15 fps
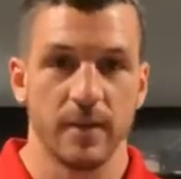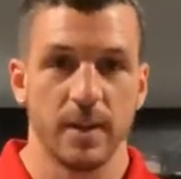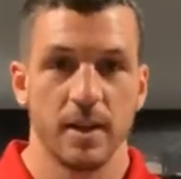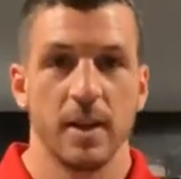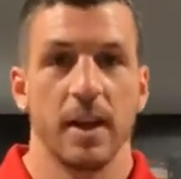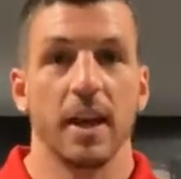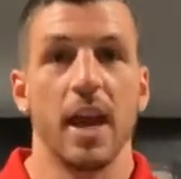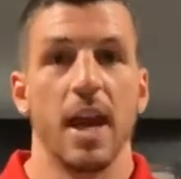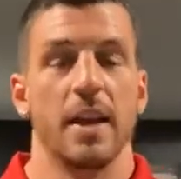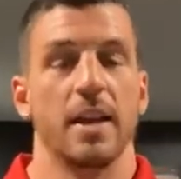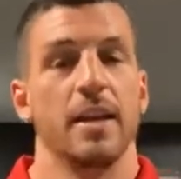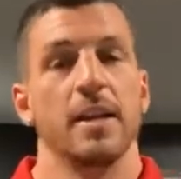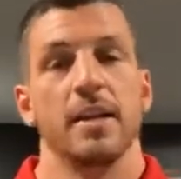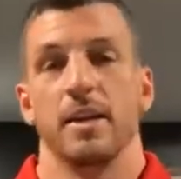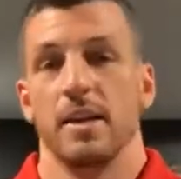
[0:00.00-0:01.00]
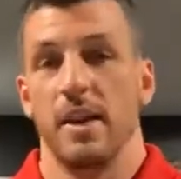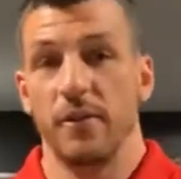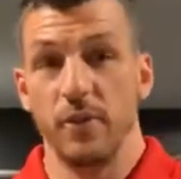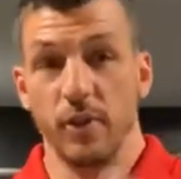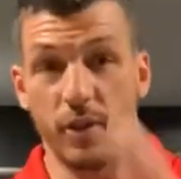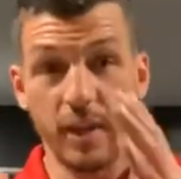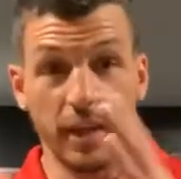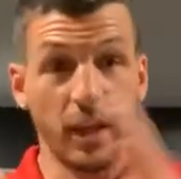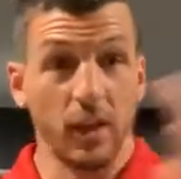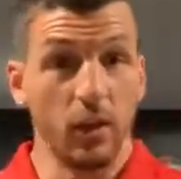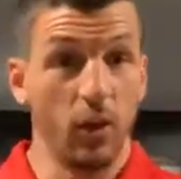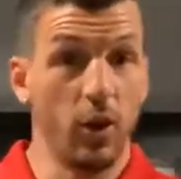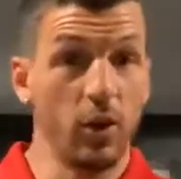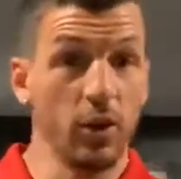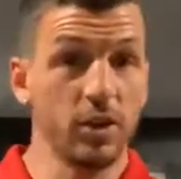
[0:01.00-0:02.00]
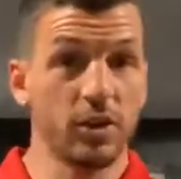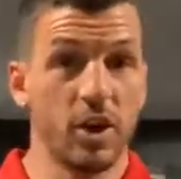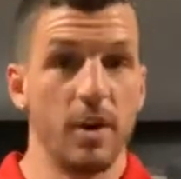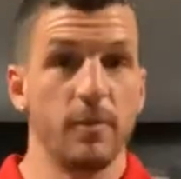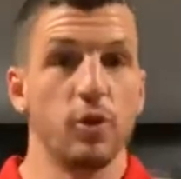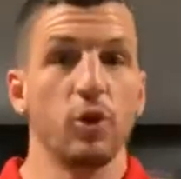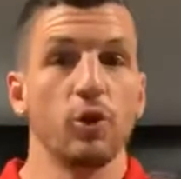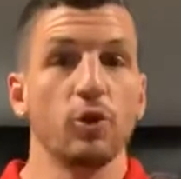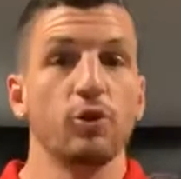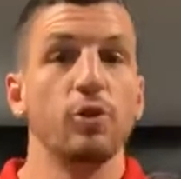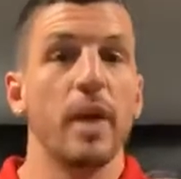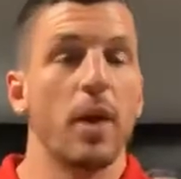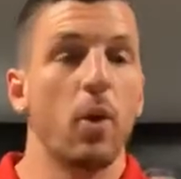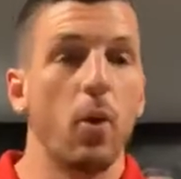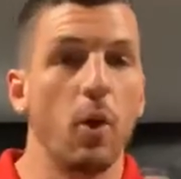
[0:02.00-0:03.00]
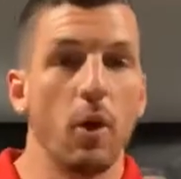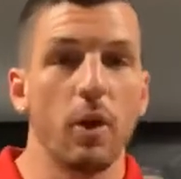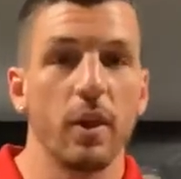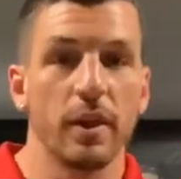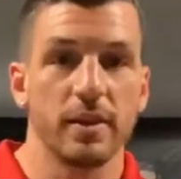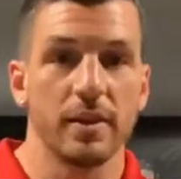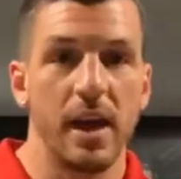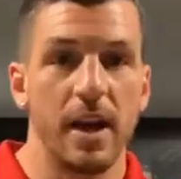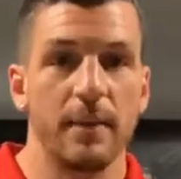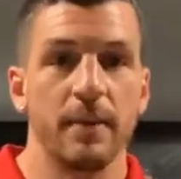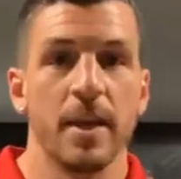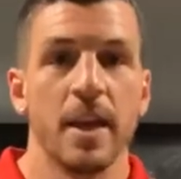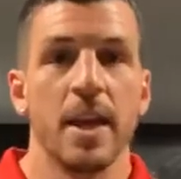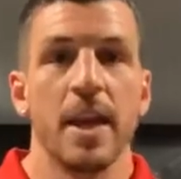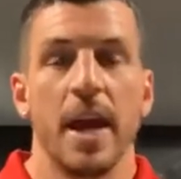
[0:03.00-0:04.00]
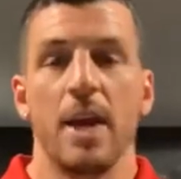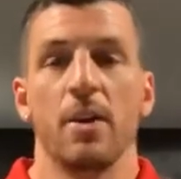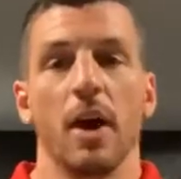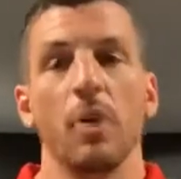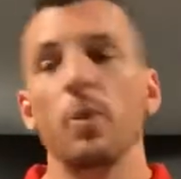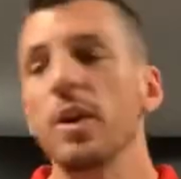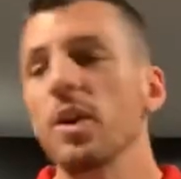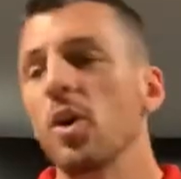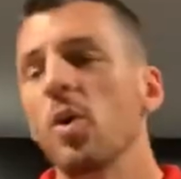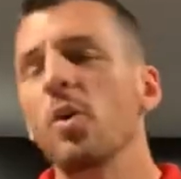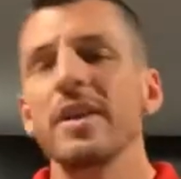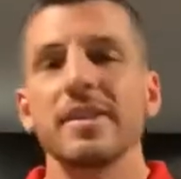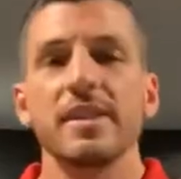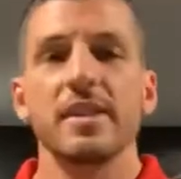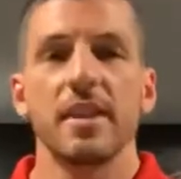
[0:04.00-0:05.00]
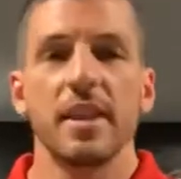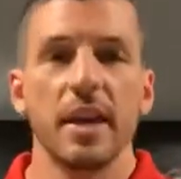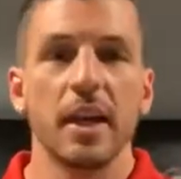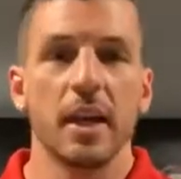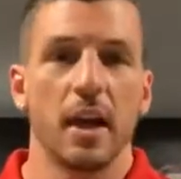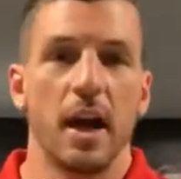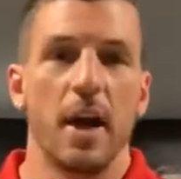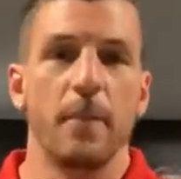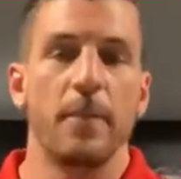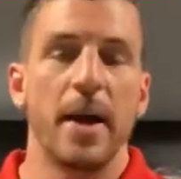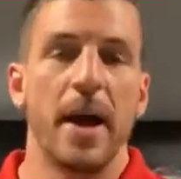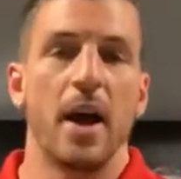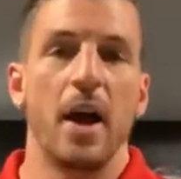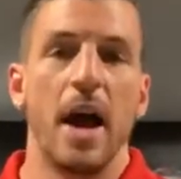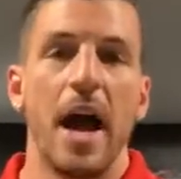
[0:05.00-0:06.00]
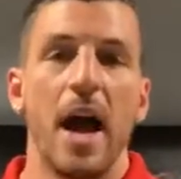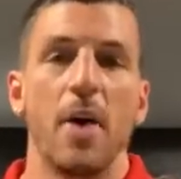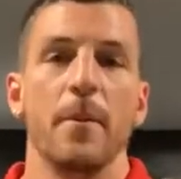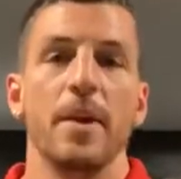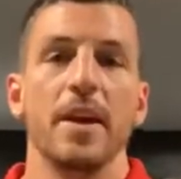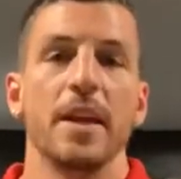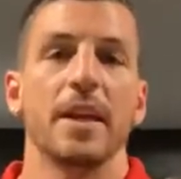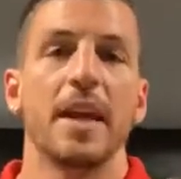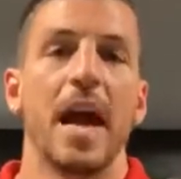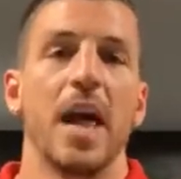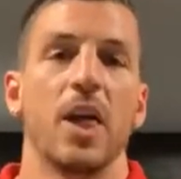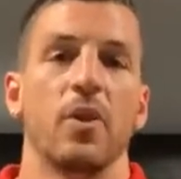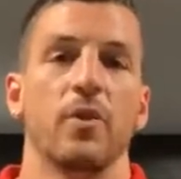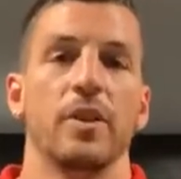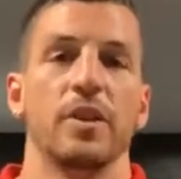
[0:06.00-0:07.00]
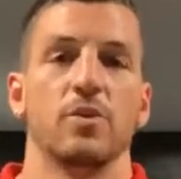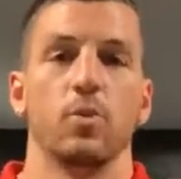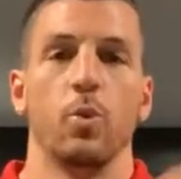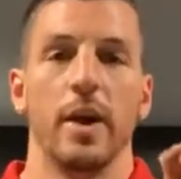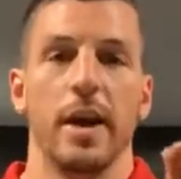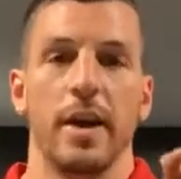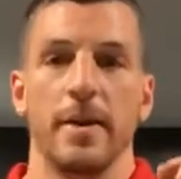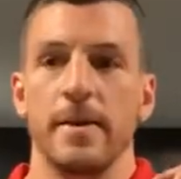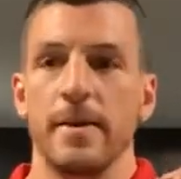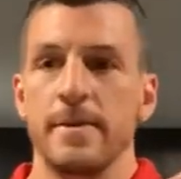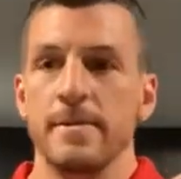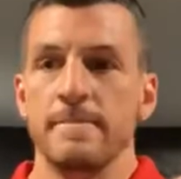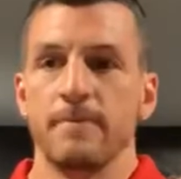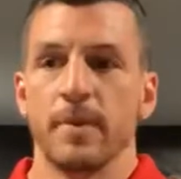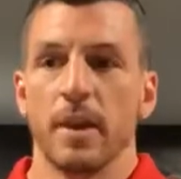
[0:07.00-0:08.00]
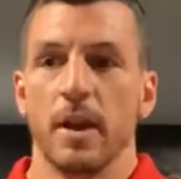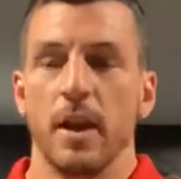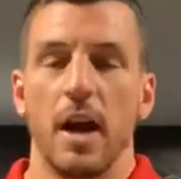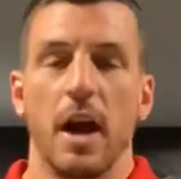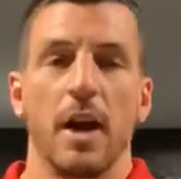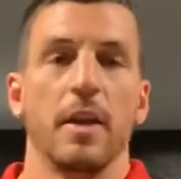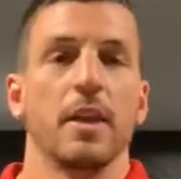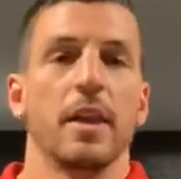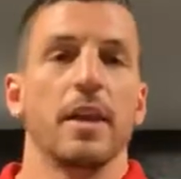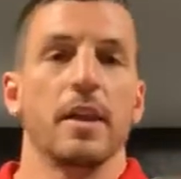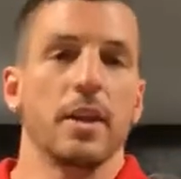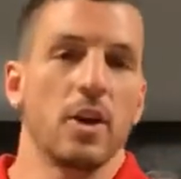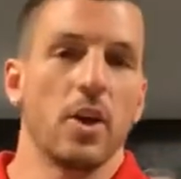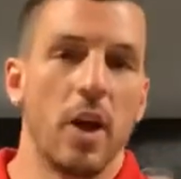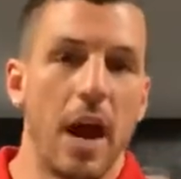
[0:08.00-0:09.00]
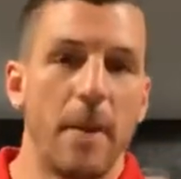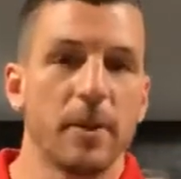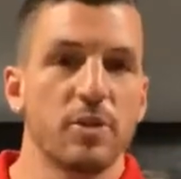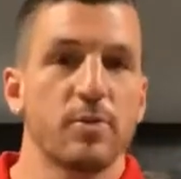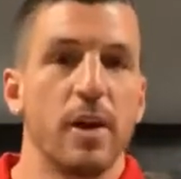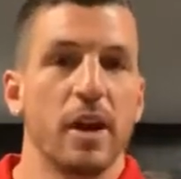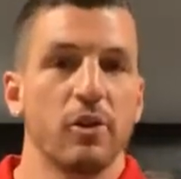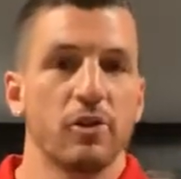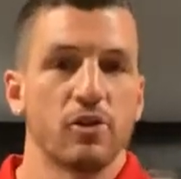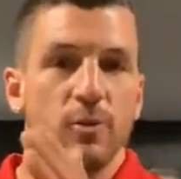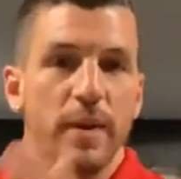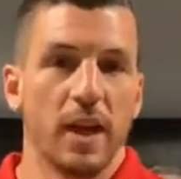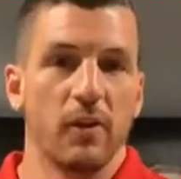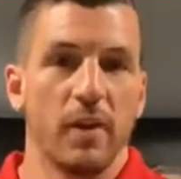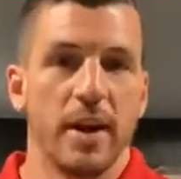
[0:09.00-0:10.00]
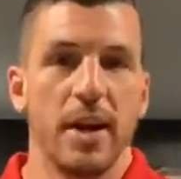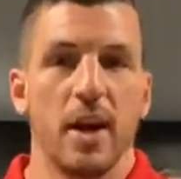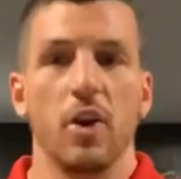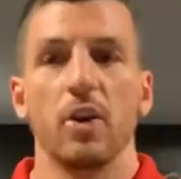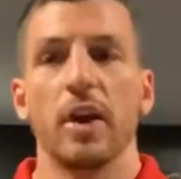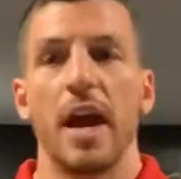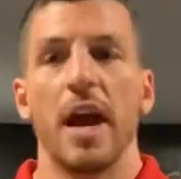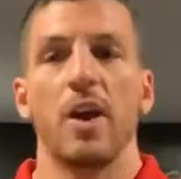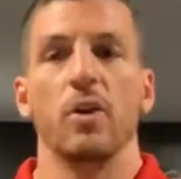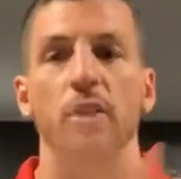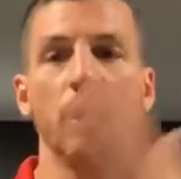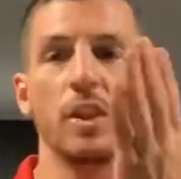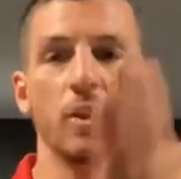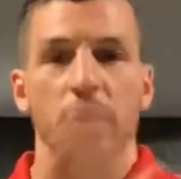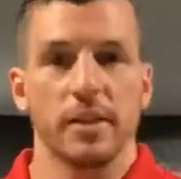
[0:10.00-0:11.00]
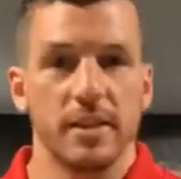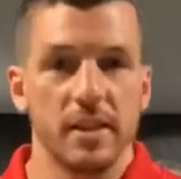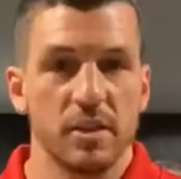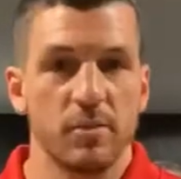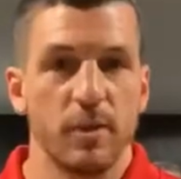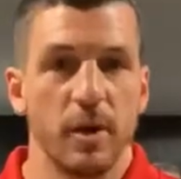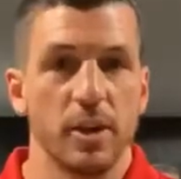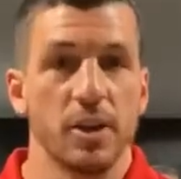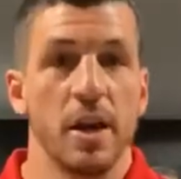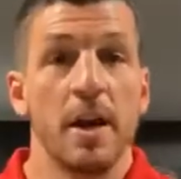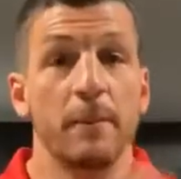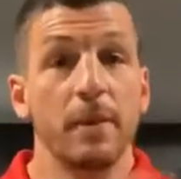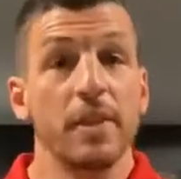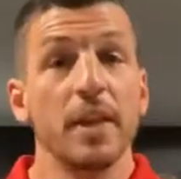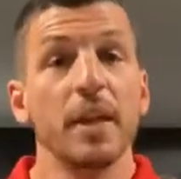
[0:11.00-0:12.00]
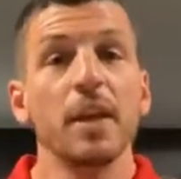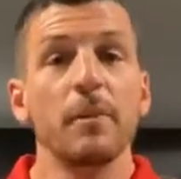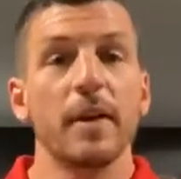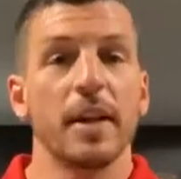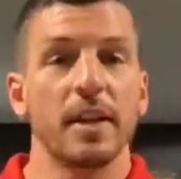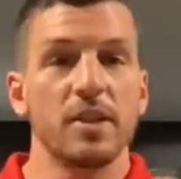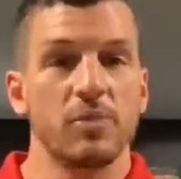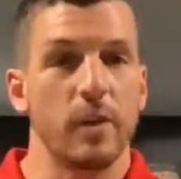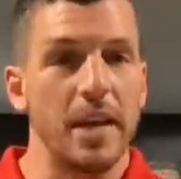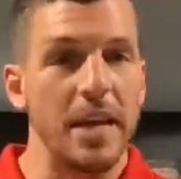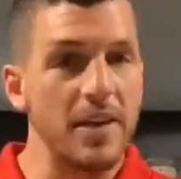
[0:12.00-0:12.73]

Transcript: Again, if you're thinking long-term, you'll do that all the time. And we always think about how many calories we're, you know, how much progress we're making right now. Okay, I only lost this much. But think about it this way.